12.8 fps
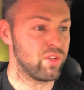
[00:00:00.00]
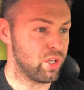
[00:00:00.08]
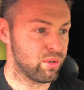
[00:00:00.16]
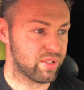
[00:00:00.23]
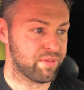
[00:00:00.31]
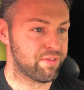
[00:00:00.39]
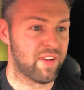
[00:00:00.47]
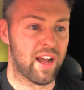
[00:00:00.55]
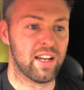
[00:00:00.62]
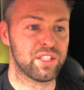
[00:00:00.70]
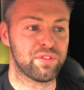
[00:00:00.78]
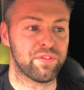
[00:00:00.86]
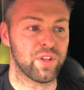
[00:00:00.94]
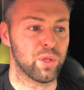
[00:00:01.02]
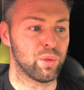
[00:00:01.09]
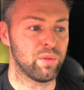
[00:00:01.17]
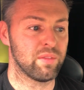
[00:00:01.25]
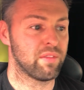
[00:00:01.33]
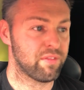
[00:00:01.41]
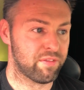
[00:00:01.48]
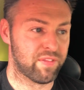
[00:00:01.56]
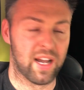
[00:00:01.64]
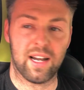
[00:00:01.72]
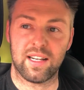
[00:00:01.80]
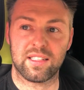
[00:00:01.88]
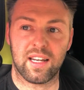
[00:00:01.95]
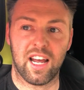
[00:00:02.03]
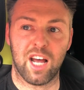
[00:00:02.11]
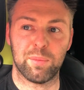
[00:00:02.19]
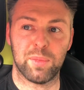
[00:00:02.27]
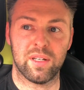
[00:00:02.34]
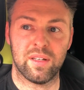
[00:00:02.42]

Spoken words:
using far less fuel, far less carbon.